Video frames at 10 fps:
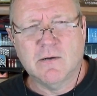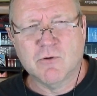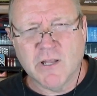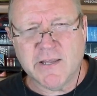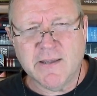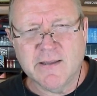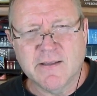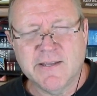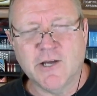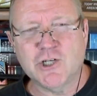Really?
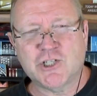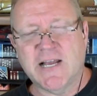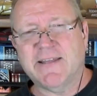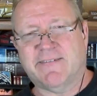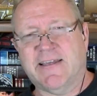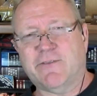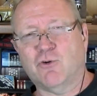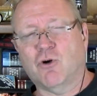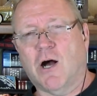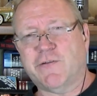You understand that to get
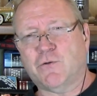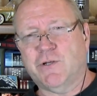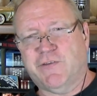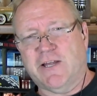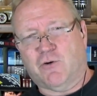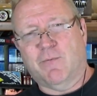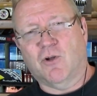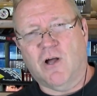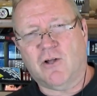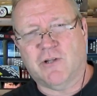through law school, you take
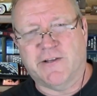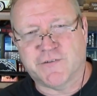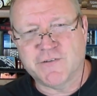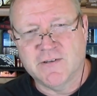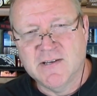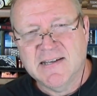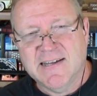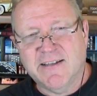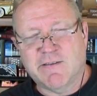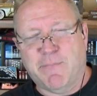criminal law classes.
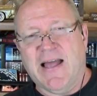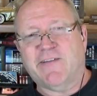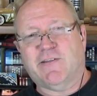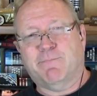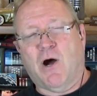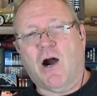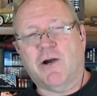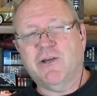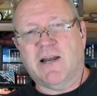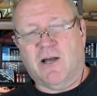To pass the bar,
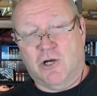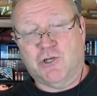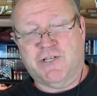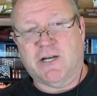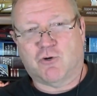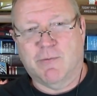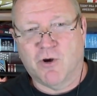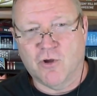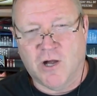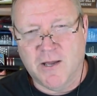you got to understand
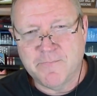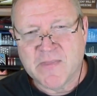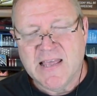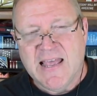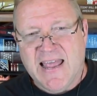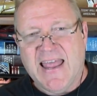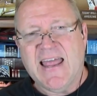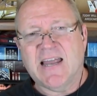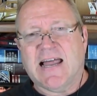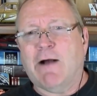criminal law.
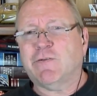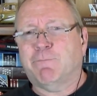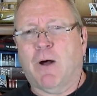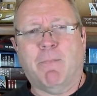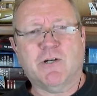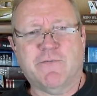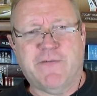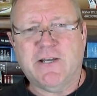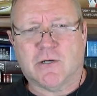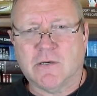And I was a public
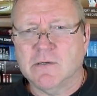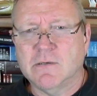defender